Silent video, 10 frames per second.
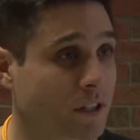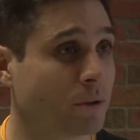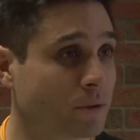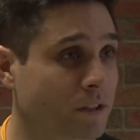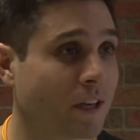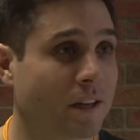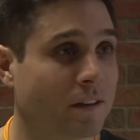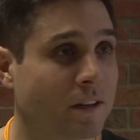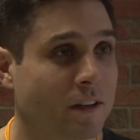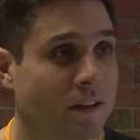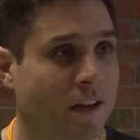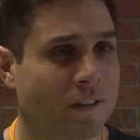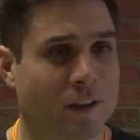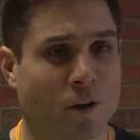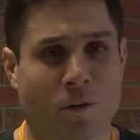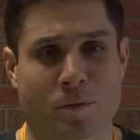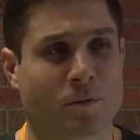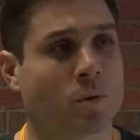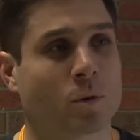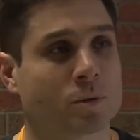skill set and then off the
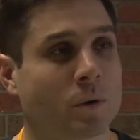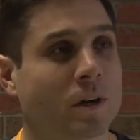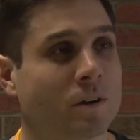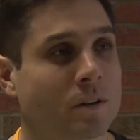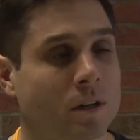floor as well.